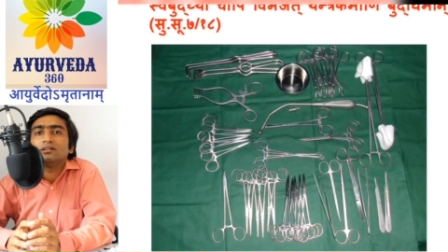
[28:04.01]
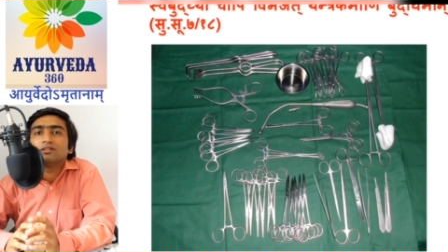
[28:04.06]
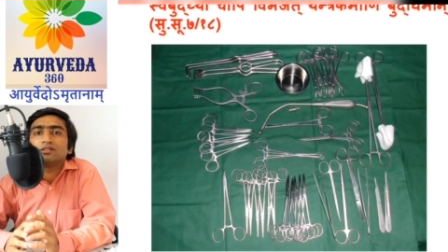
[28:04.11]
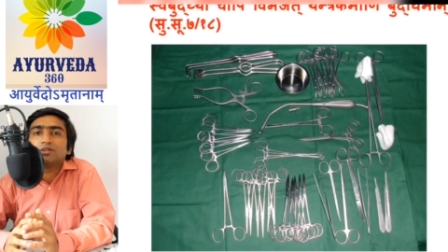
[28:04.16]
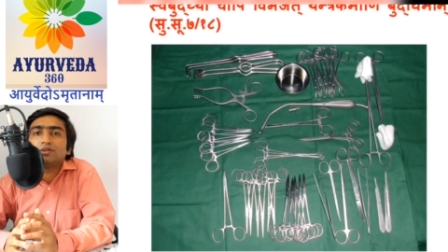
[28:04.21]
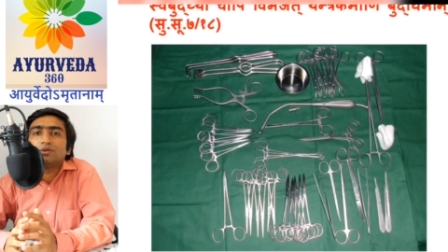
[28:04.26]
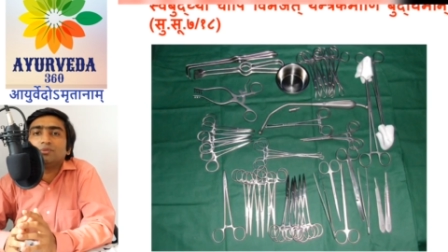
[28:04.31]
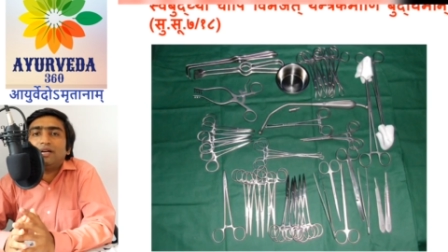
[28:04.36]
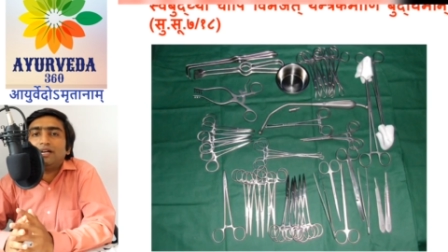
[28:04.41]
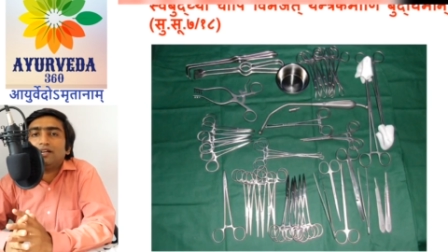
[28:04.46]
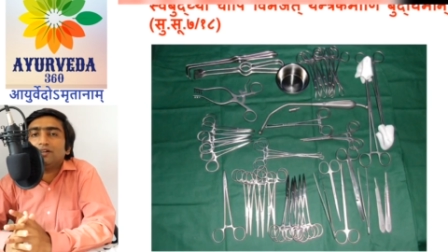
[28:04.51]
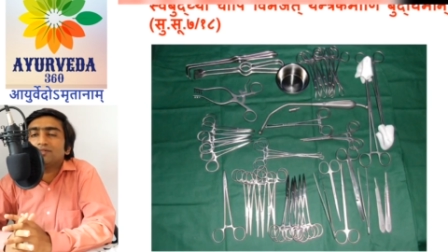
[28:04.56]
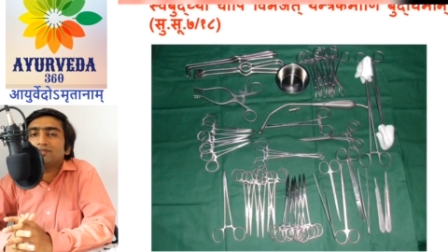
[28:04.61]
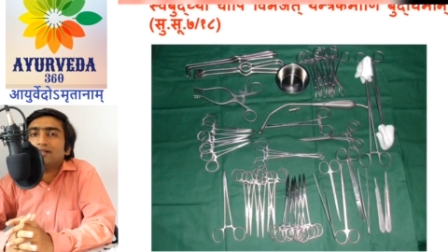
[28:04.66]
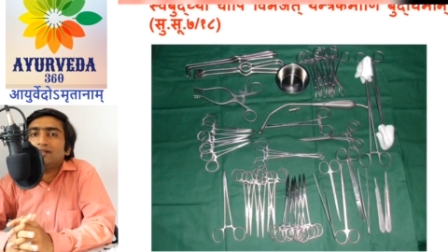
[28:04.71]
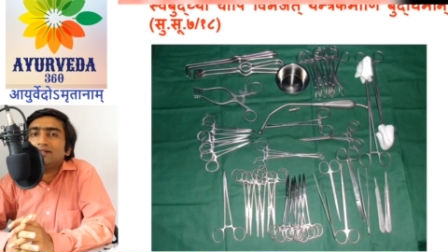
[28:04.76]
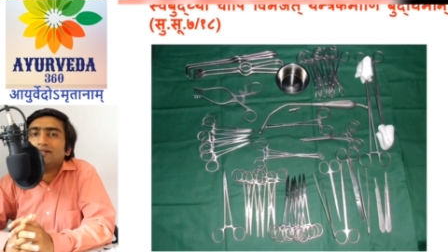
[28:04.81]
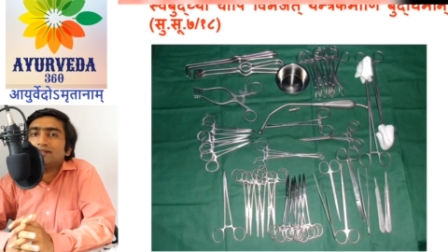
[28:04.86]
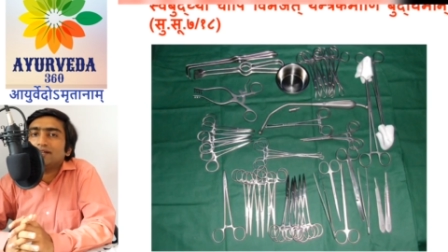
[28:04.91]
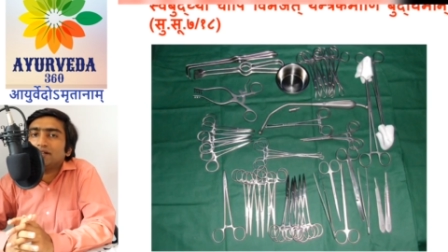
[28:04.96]
so you might have
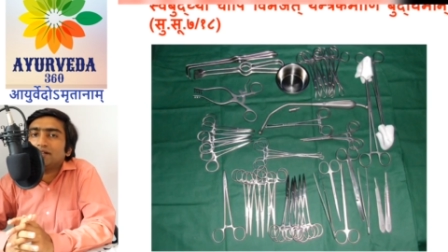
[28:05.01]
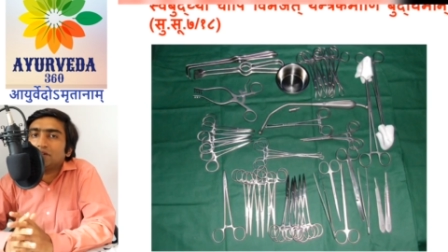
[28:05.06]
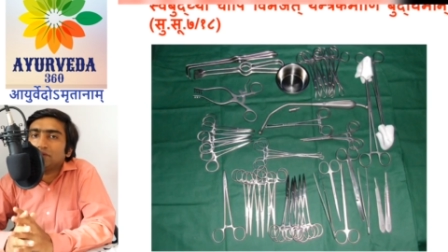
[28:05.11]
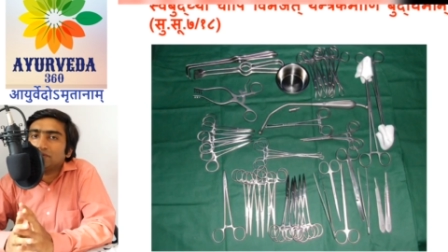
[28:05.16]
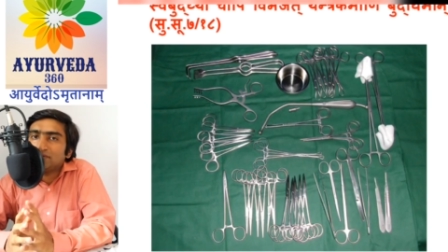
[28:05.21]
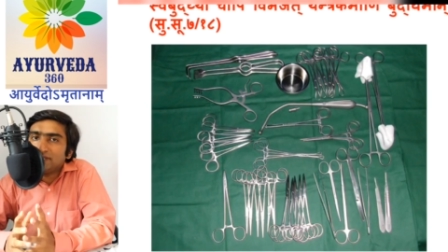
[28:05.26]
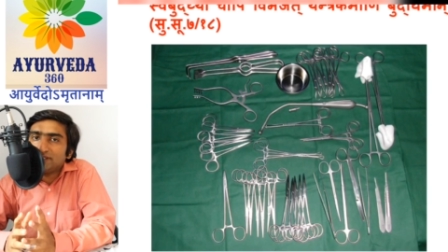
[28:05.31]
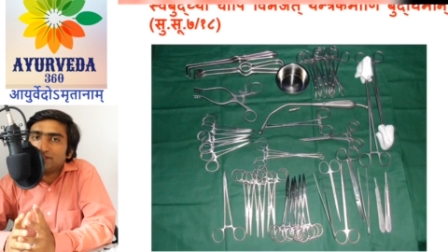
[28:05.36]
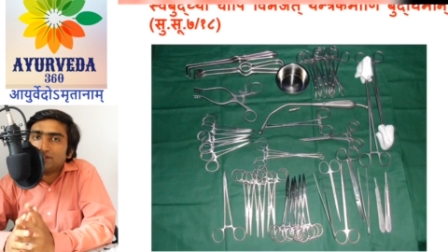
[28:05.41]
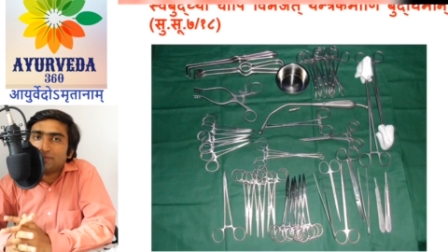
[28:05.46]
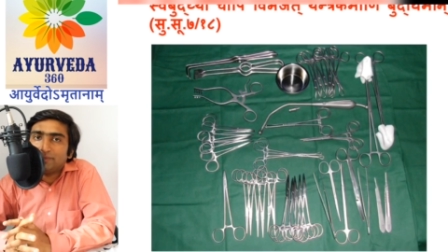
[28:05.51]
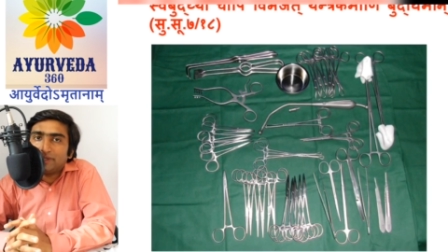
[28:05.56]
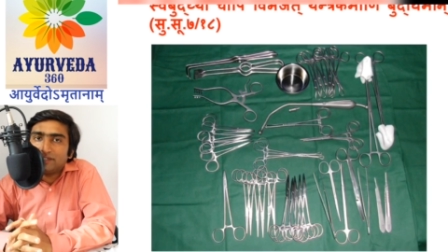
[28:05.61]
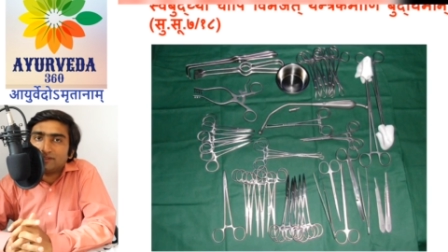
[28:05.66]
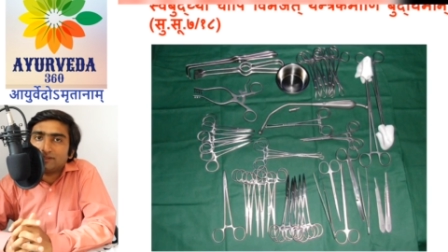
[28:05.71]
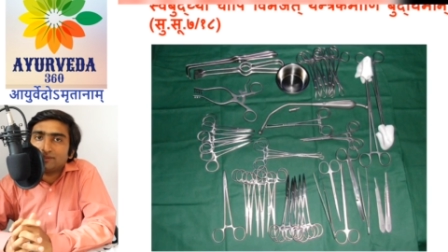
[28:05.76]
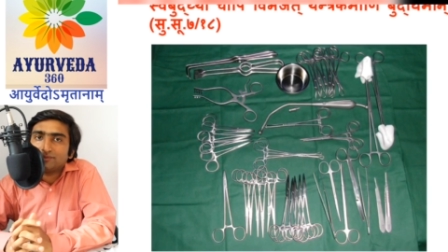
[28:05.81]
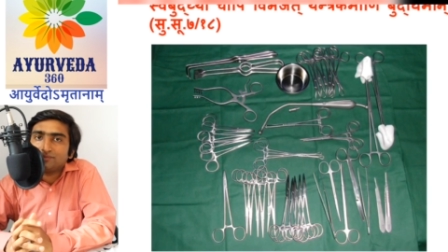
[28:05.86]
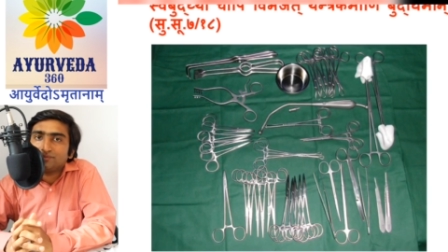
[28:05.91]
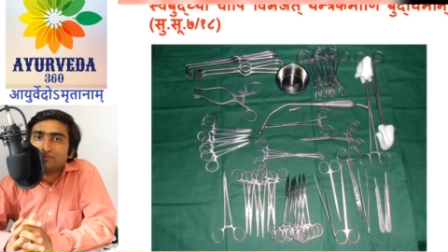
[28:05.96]
studied certain of the
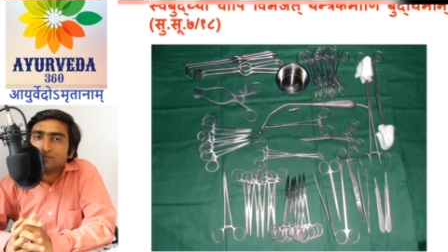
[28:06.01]
instruments